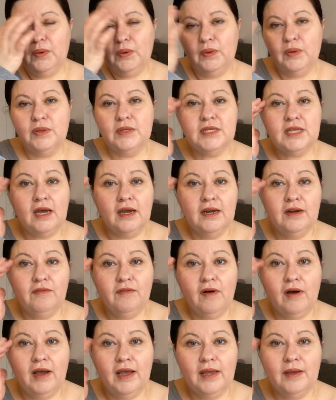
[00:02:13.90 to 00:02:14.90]
Side of
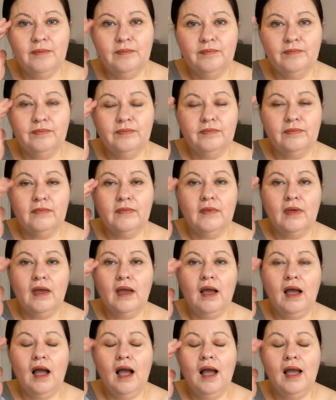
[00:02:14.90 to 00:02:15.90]
eye.
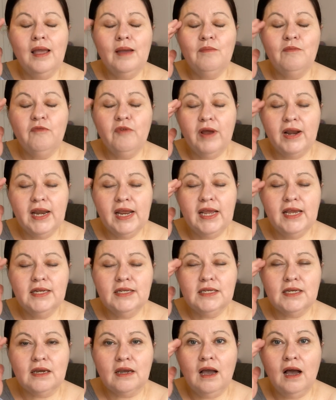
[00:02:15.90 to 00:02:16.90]
I am ready
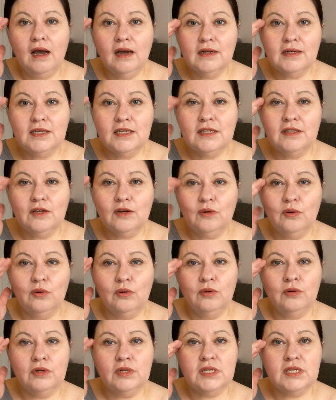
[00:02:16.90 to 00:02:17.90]
to cut the
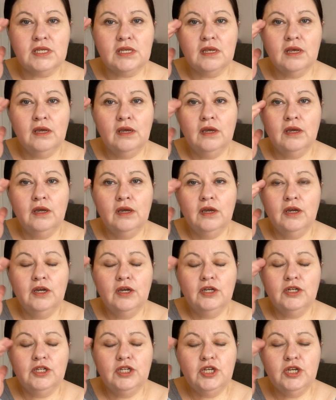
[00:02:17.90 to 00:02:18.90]
cords
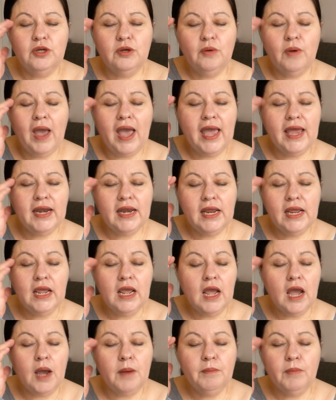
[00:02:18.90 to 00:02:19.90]
to
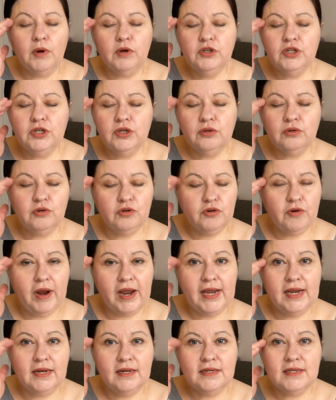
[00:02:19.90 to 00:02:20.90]
any emotional
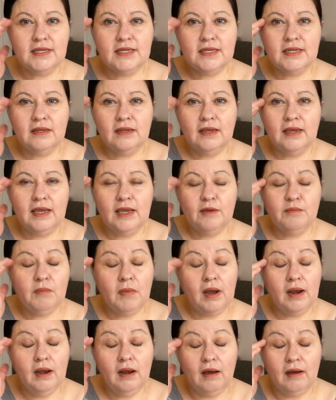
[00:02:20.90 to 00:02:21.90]
drains in
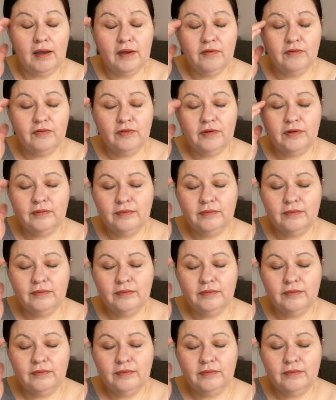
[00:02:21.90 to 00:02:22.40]
my life.